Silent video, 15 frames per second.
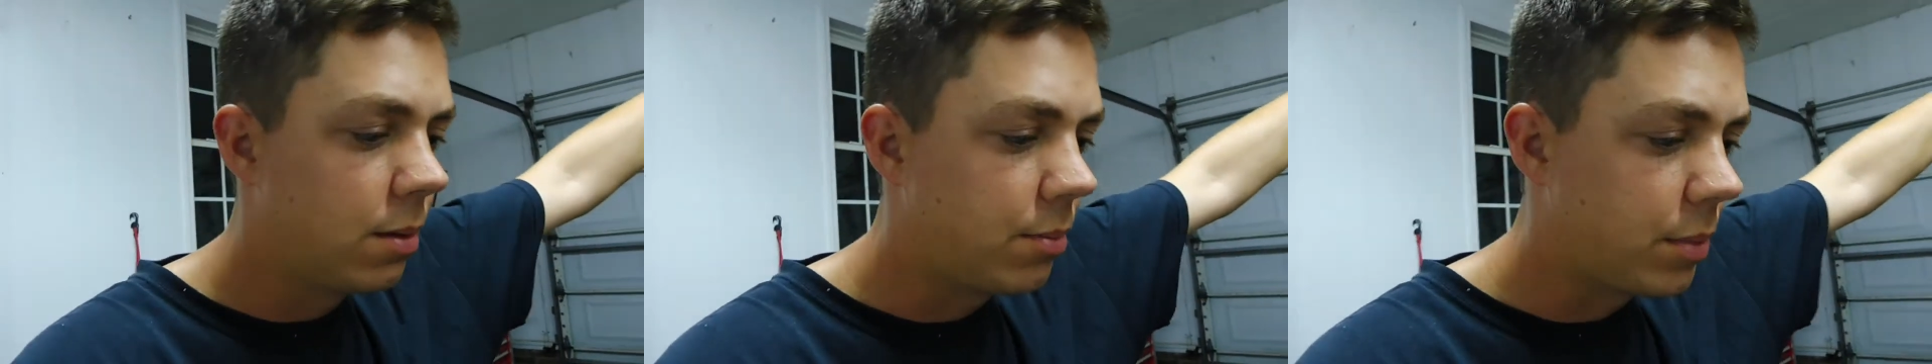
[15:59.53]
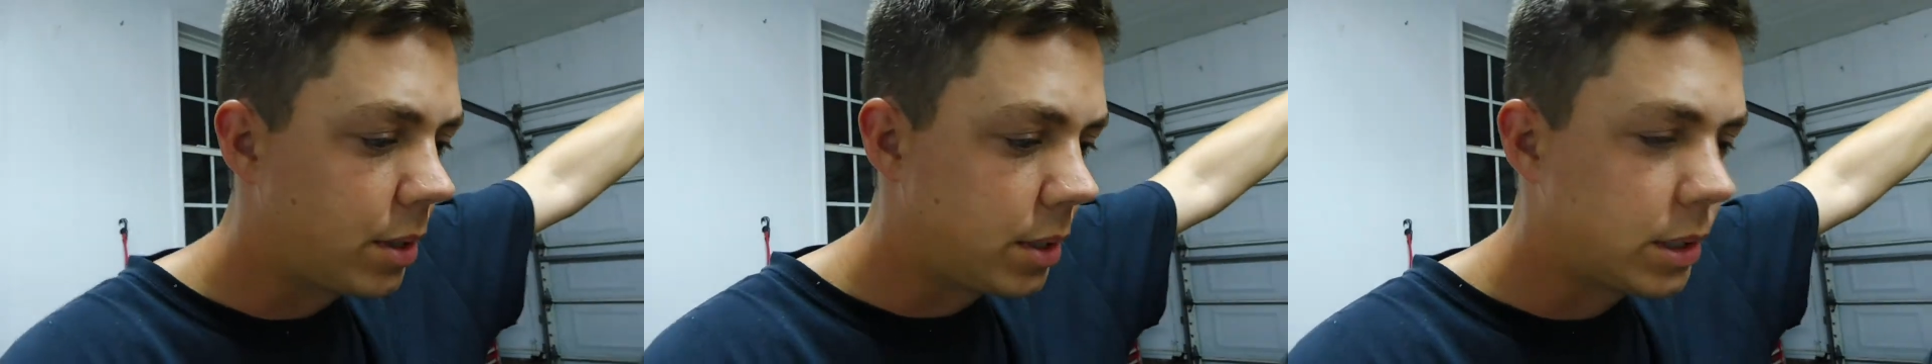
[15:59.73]

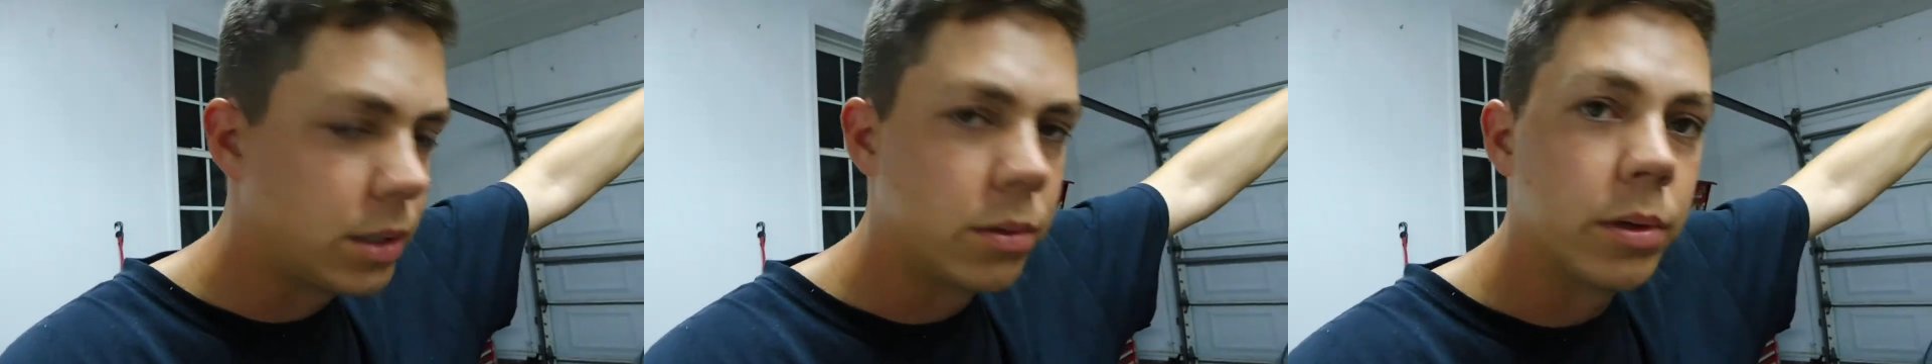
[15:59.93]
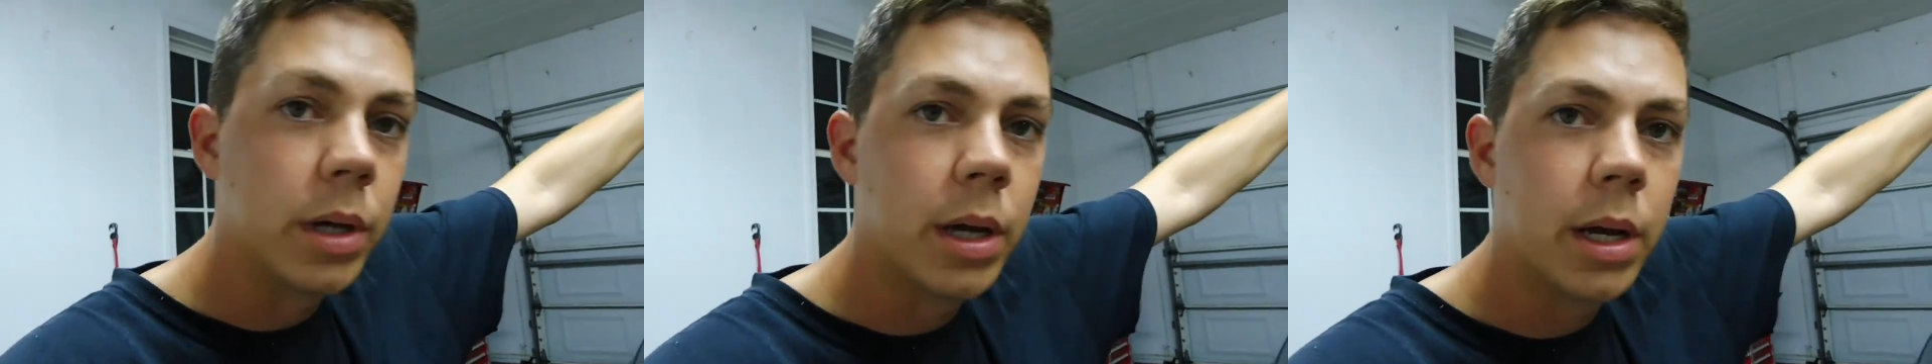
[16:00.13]
but I still
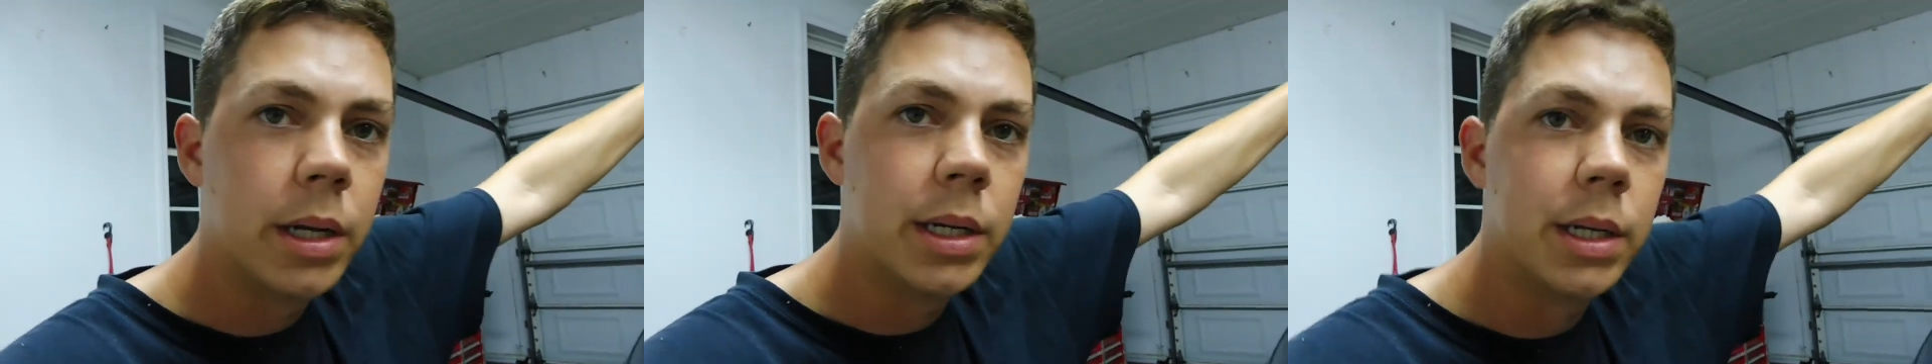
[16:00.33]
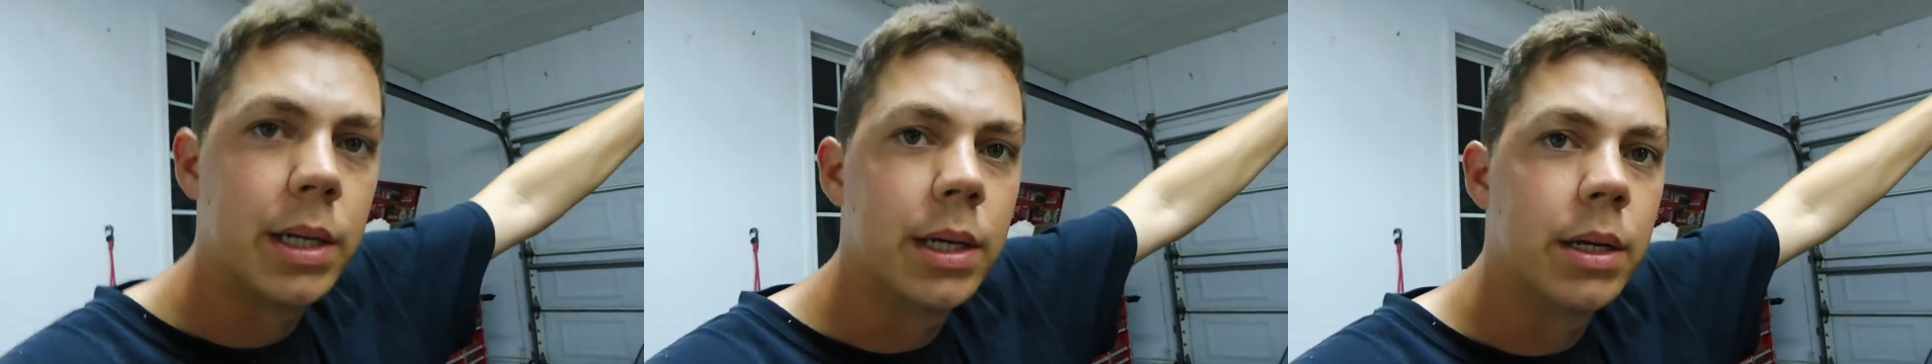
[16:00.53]

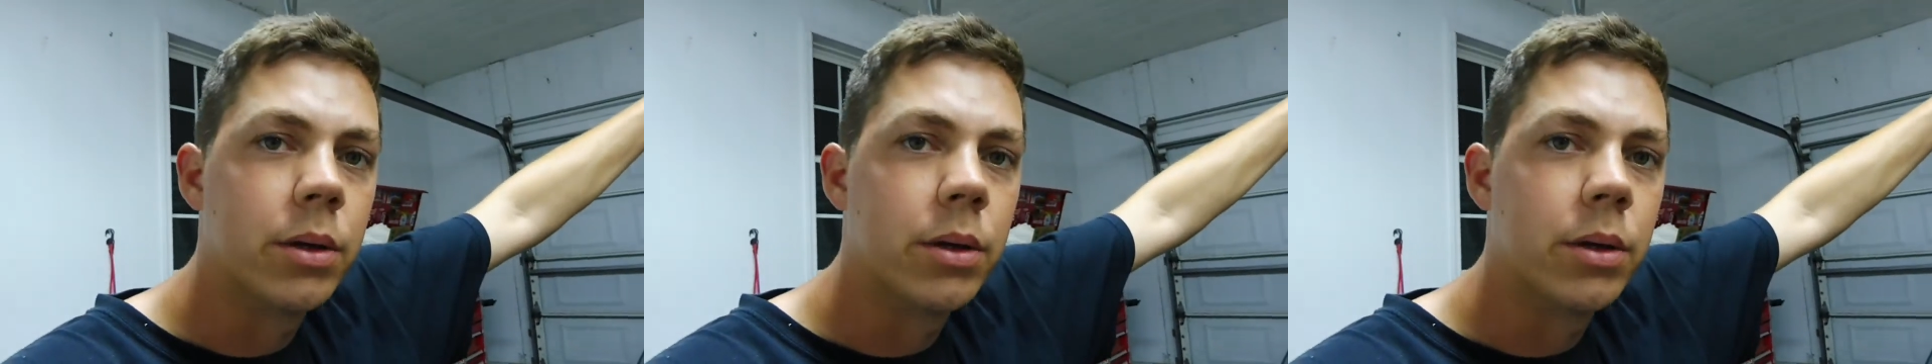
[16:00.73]
need to get it